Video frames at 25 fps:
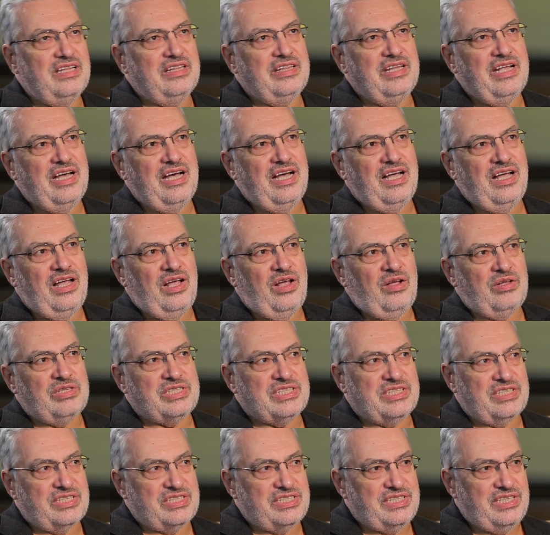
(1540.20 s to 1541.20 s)
Now
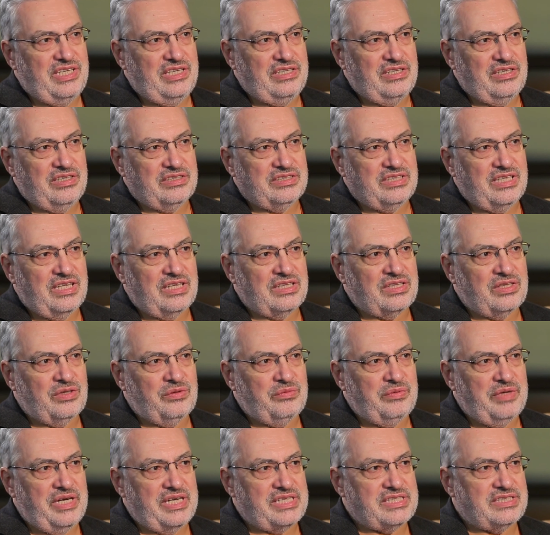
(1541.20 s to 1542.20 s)
it's considered that
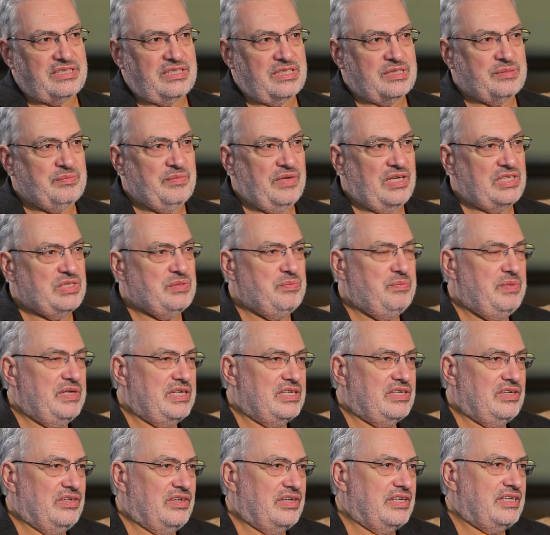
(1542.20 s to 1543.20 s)
the West is much
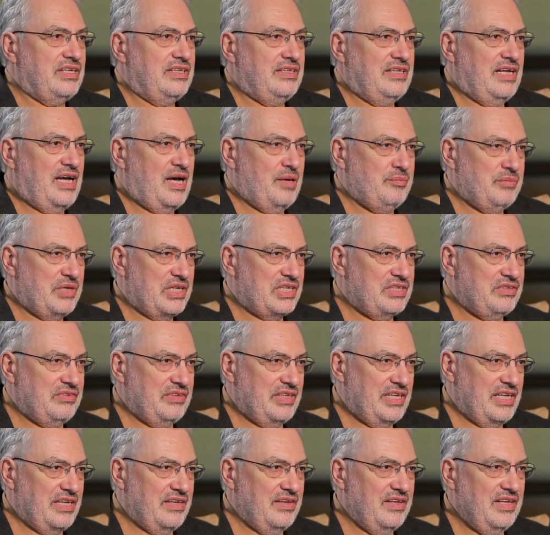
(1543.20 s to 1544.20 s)
bigger
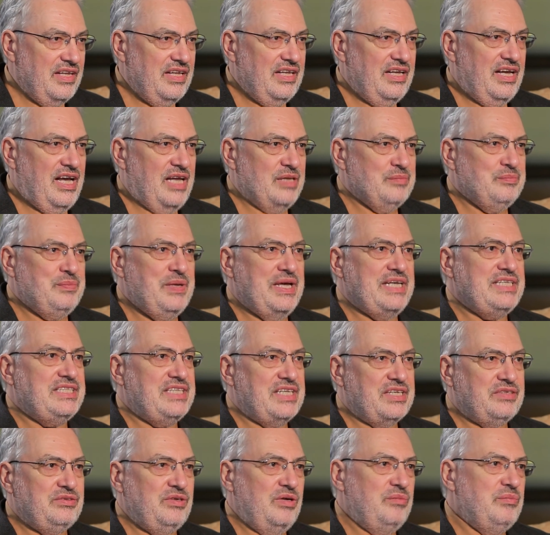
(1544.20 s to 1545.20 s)
economically and
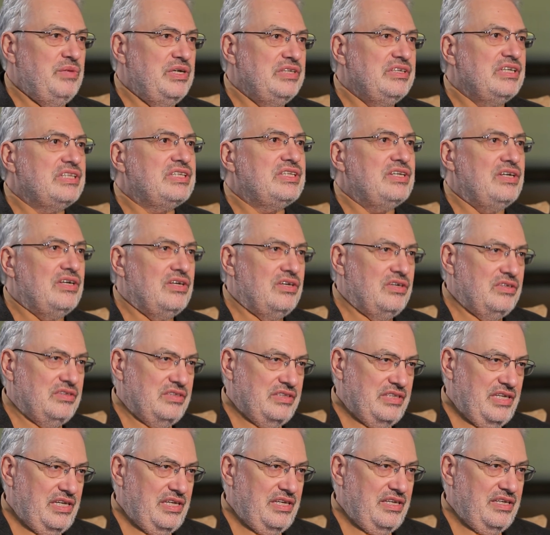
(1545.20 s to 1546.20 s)
basically
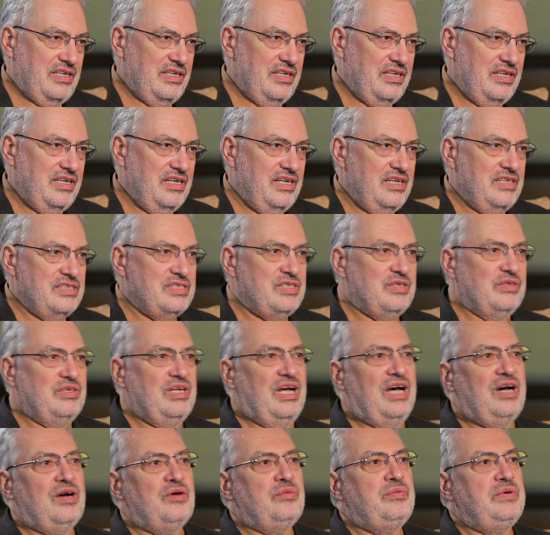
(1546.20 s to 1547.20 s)
militarily. So
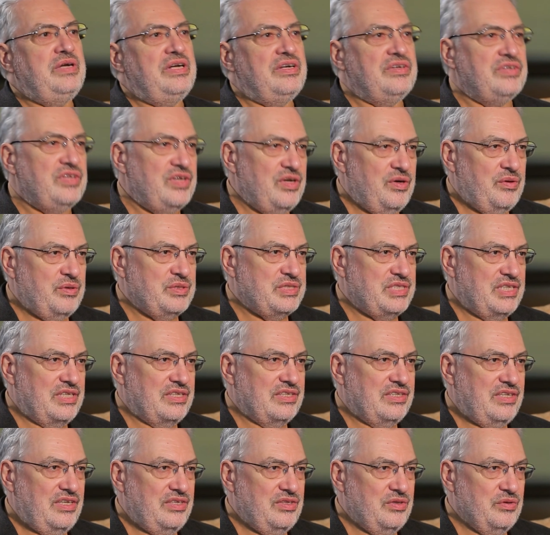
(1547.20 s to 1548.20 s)
now we're
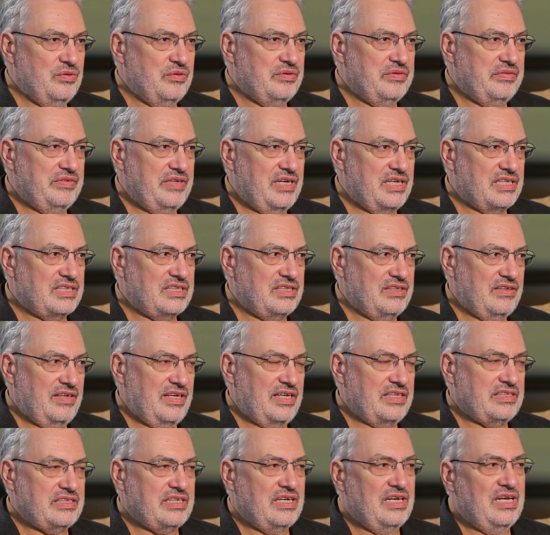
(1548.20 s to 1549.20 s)
using the nuclear
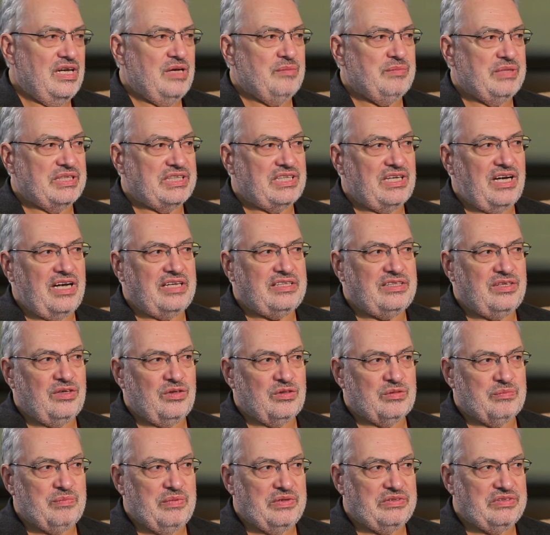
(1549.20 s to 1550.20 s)
threat. But I
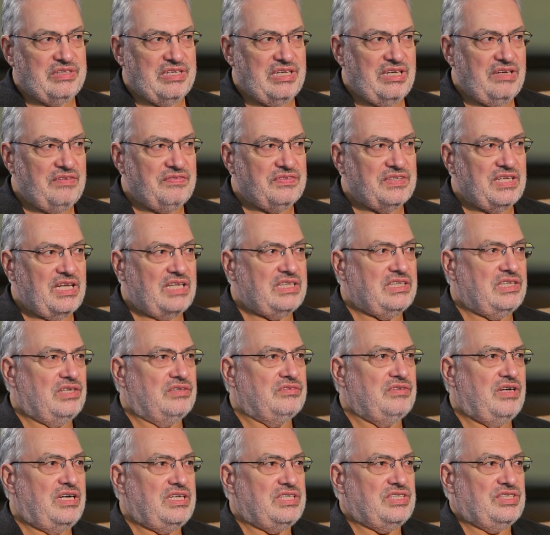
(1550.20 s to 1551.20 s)
don't believe that the
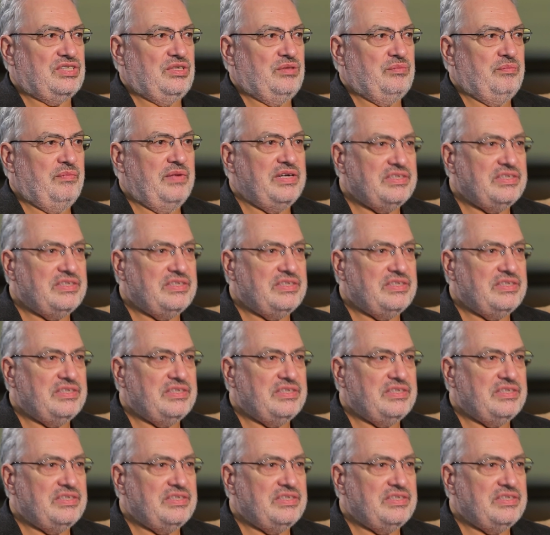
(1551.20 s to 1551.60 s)
Russian